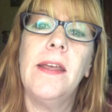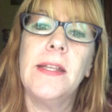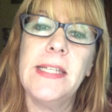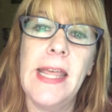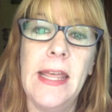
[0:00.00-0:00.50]

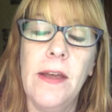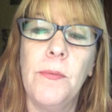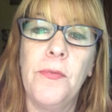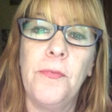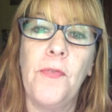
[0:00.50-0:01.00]
take
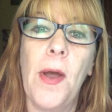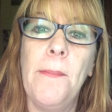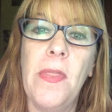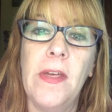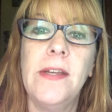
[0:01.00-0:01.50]

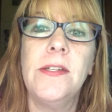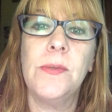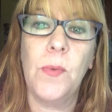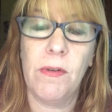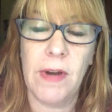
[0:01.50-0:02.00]
from this
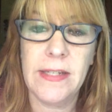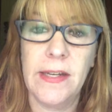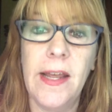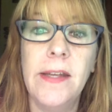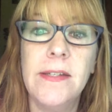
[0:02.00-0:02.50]
what
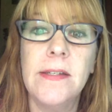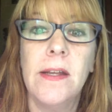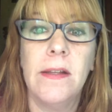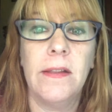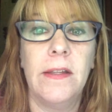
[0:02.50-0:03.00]
resonates,
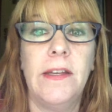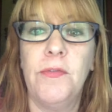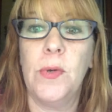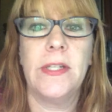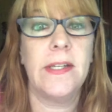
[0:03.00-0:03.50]
leave
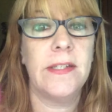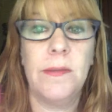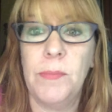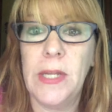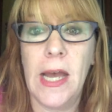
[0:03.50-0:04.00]
what
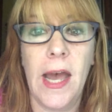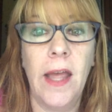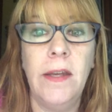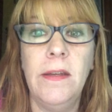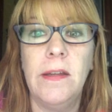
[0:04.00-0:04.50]
doesn't
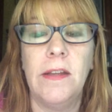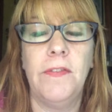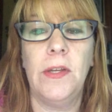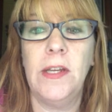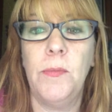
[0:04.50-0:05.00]
behind. If
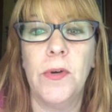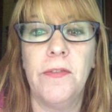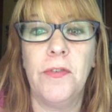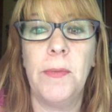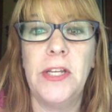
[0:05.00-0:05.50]
you need more
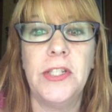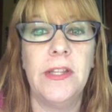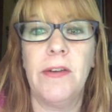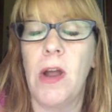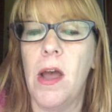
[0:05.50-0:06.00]
information,
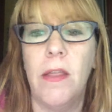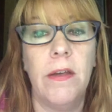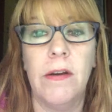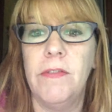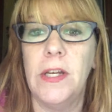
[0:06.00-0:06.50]
there are
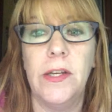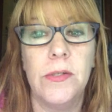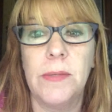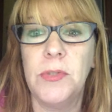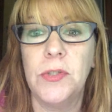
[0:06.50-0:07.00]
other
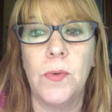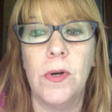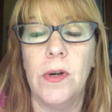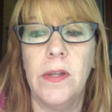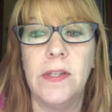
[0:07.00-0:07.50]
videos, I'm
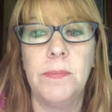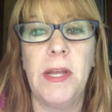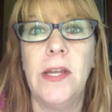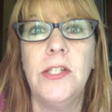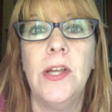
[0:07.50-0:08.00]
sure, on this
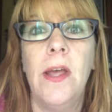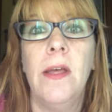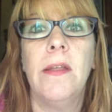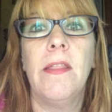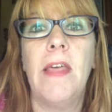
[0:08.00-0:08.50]
page
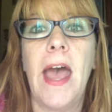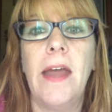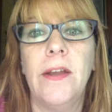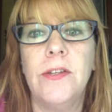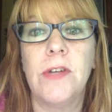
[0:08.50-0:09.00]

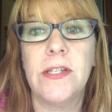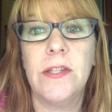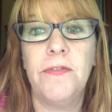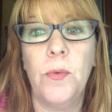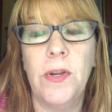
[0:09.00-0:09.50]
that address
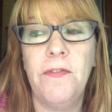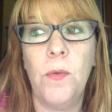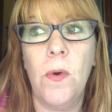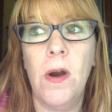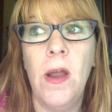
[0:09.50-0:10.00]
the
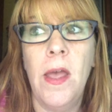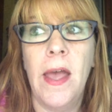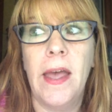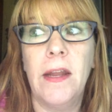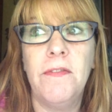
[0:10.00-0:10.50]
44.
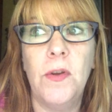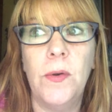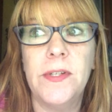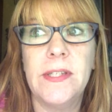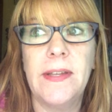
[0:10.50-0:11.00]
And I've
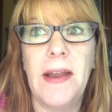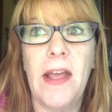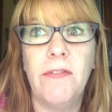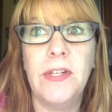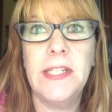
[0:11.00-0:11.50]
noticed that
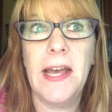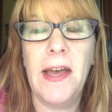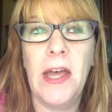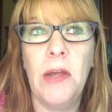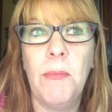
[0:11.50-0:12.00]
every
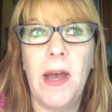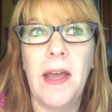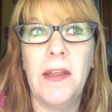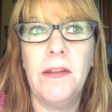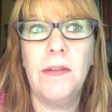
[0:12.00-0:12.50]
time
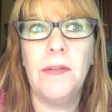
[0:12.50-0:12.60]
I